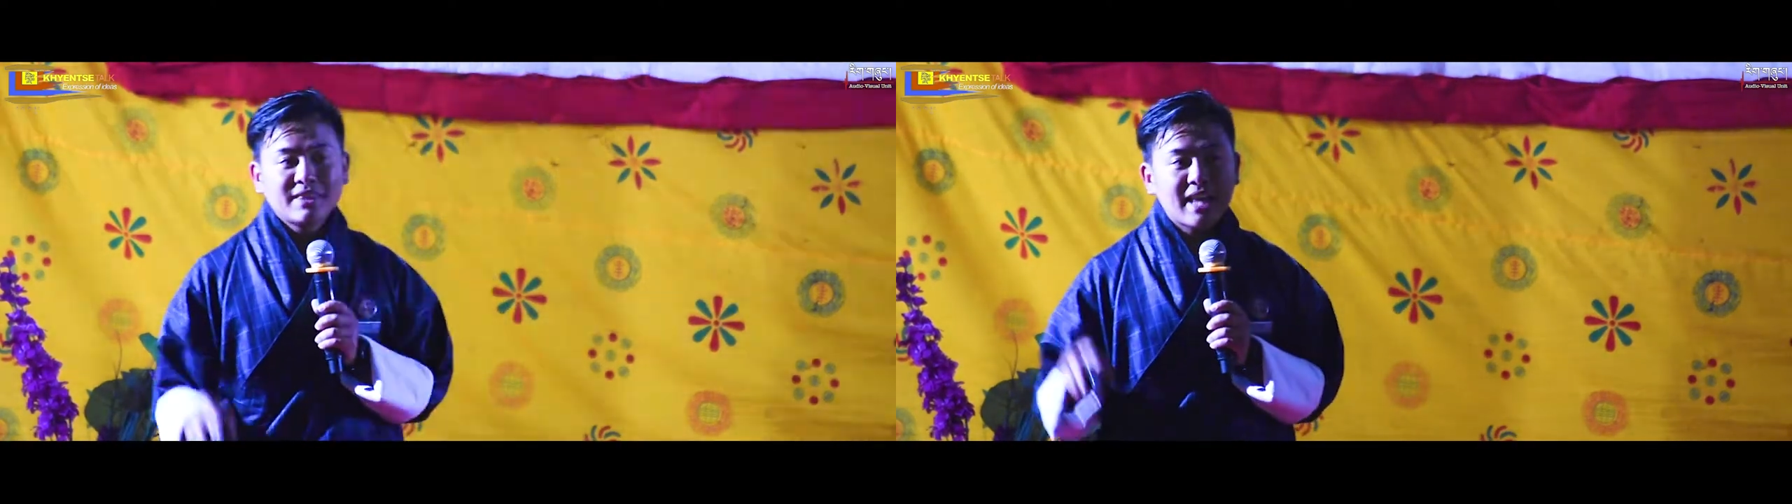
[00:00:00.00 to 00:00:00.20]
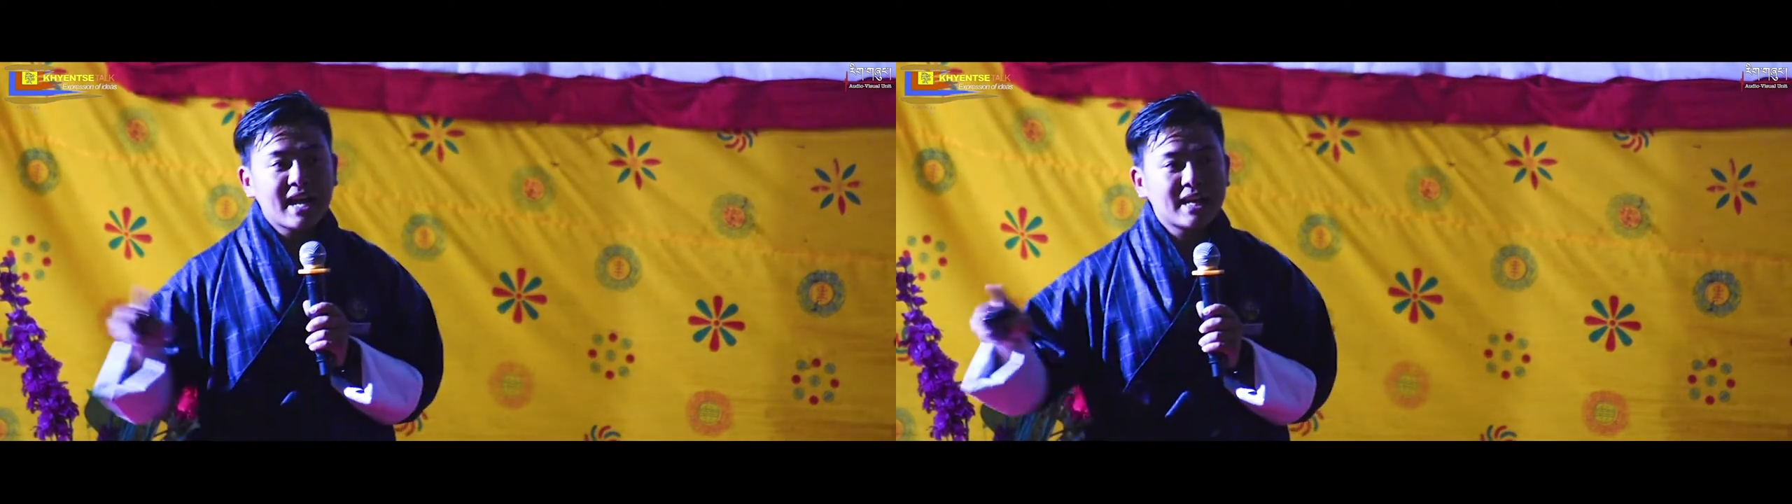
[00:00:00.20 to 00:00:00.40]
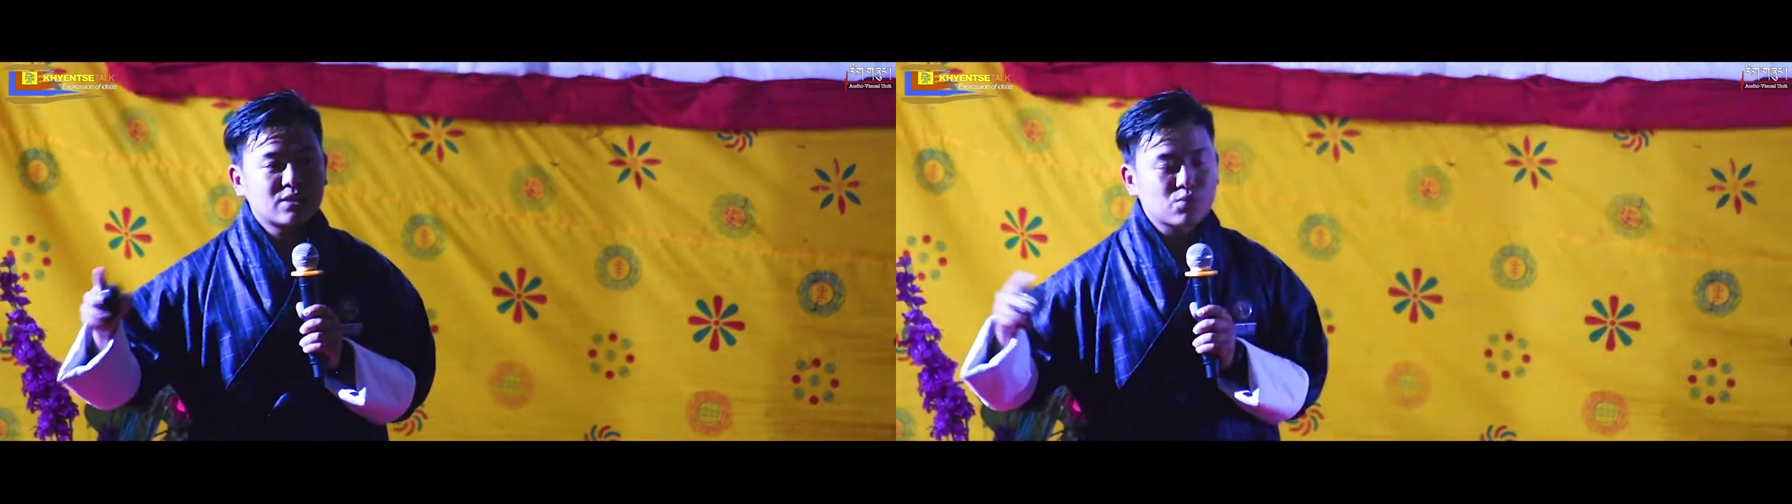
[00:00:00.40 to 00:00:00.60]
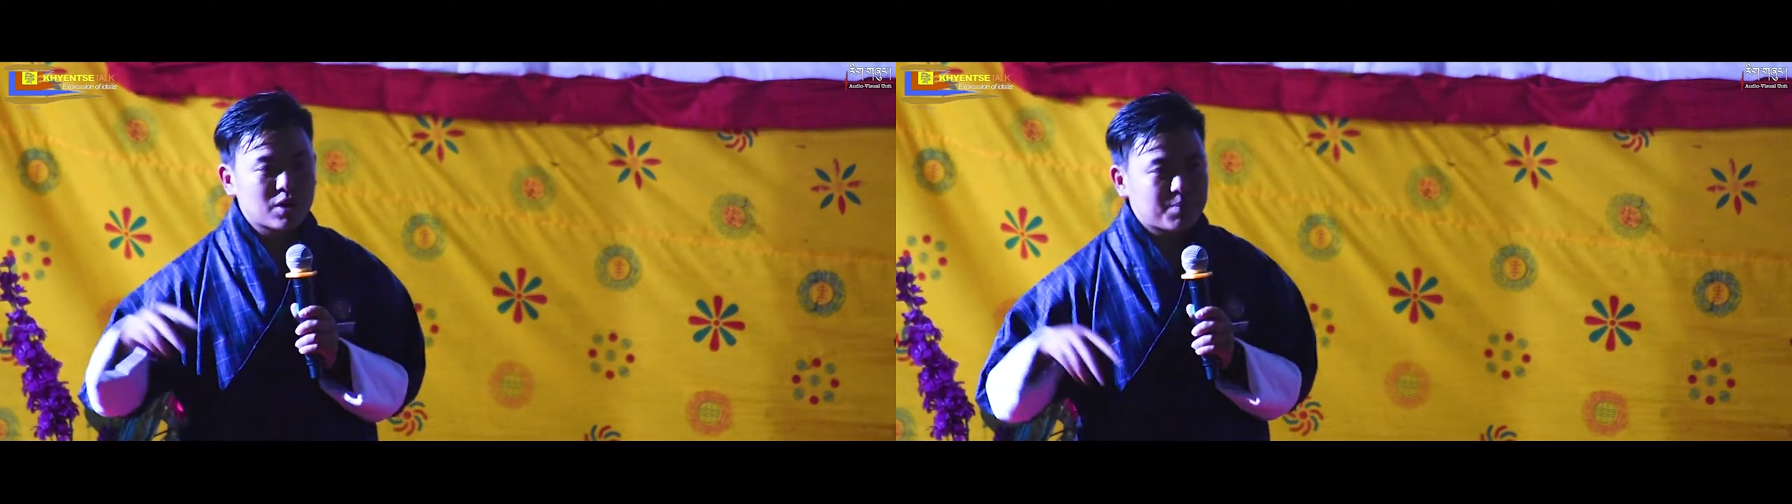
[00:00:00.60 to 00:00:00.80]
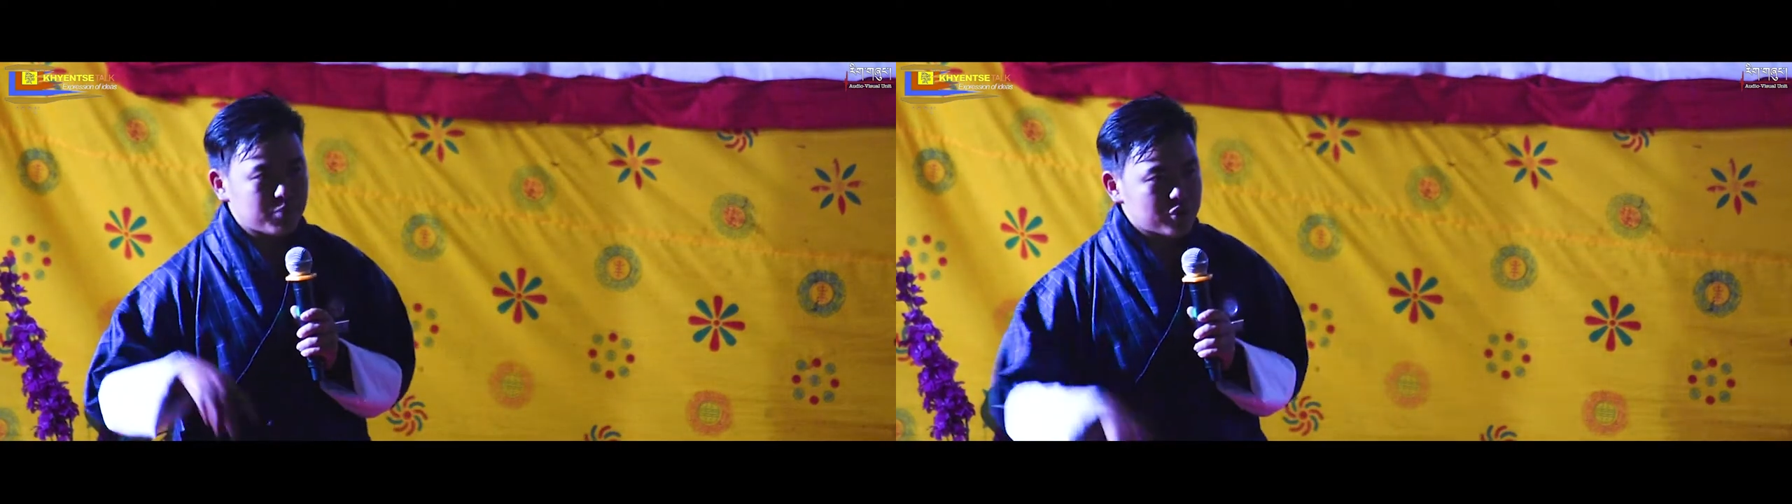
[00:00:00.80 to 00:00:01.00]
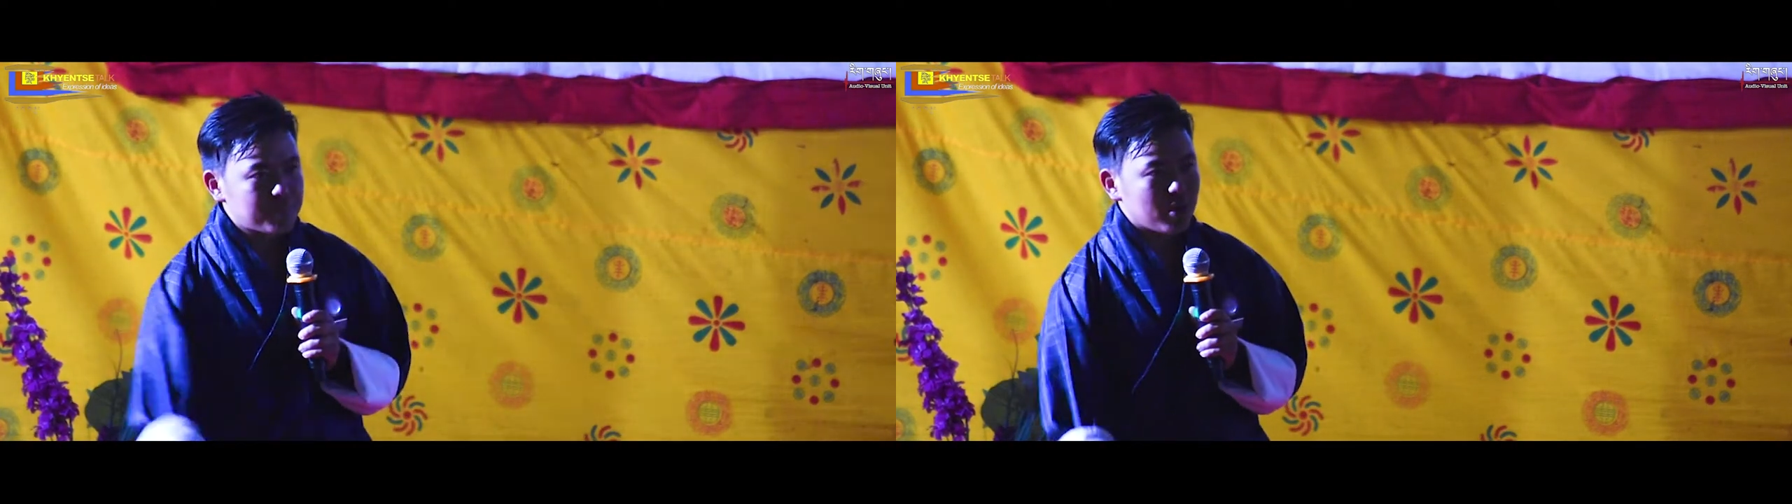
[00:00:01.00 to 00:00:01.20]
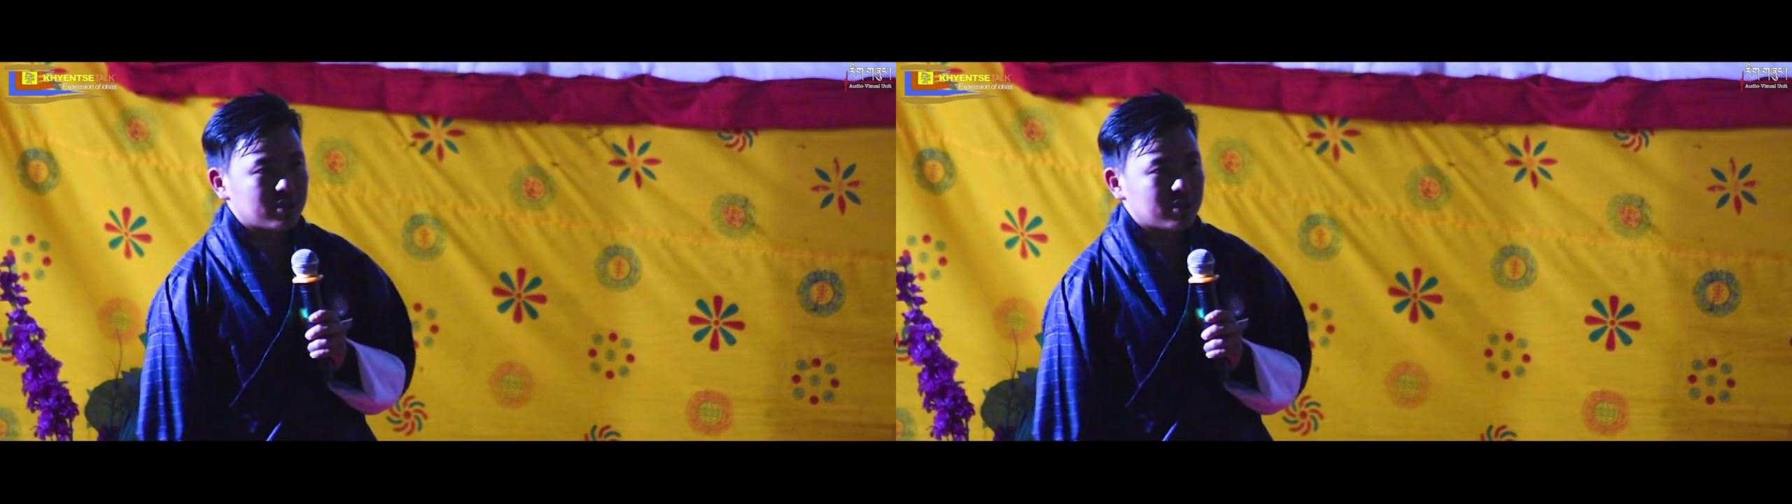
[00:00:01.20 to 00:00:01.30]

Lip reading: that has what pushed me